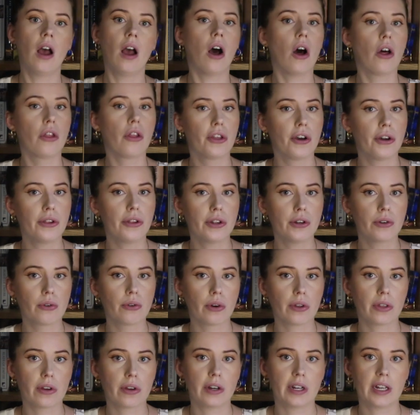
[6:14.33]
Although the
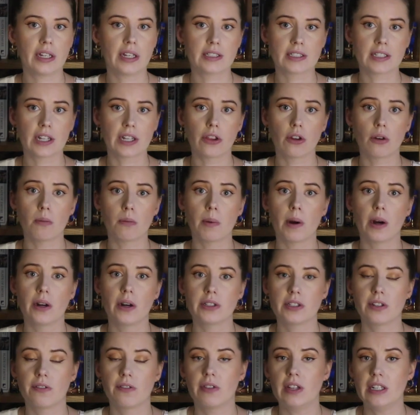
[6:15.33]
northern and southern
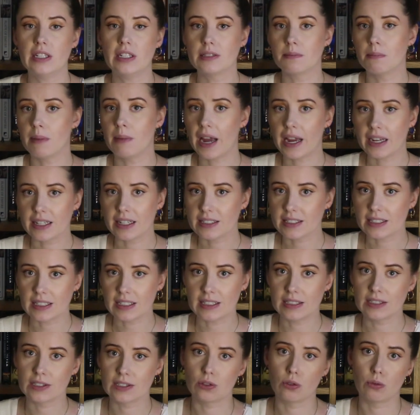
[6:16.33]
parts of these
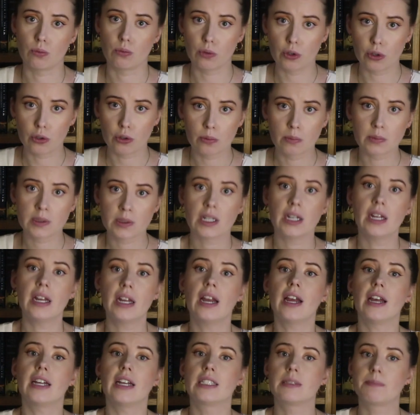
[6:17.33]
magazines or rooms,
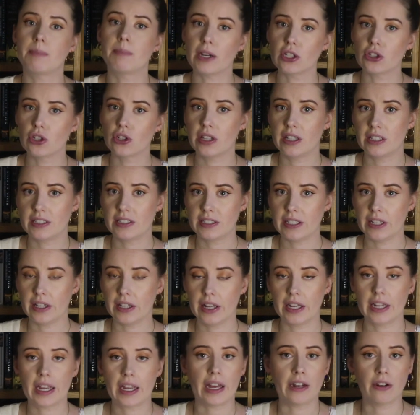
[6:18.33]
especially the
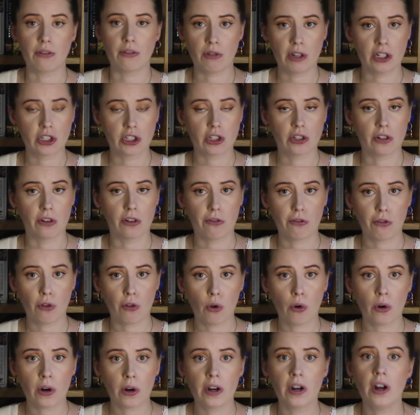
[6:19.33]
ceiling and original
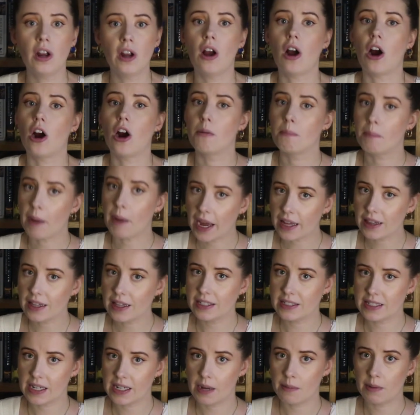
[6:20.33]
floor, are
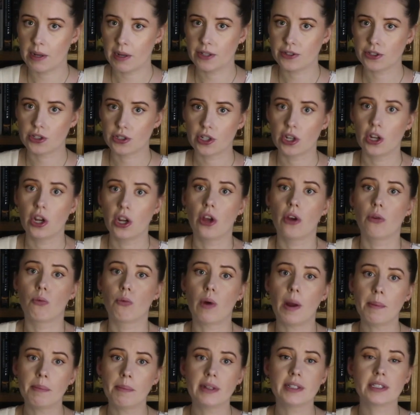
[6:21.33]
badly damaged,
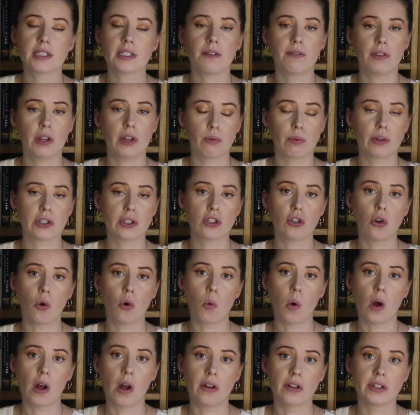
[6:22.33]
remnants of the original
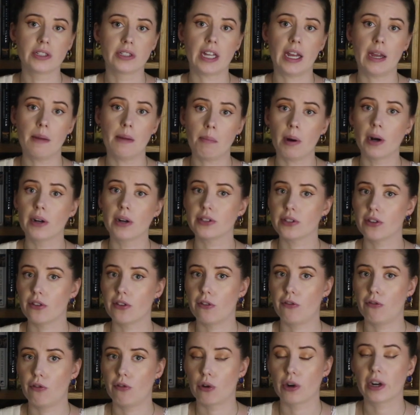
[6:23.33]
walls and parts of
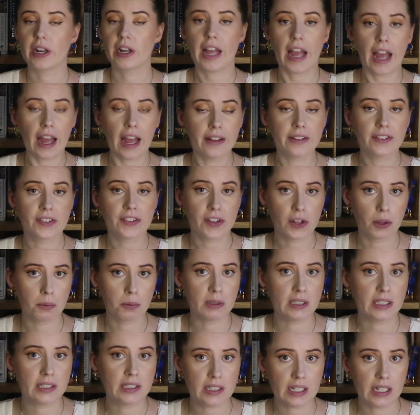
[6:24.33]
the floor can still
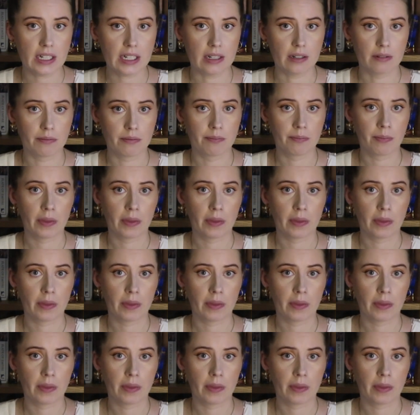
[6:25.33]
be seen.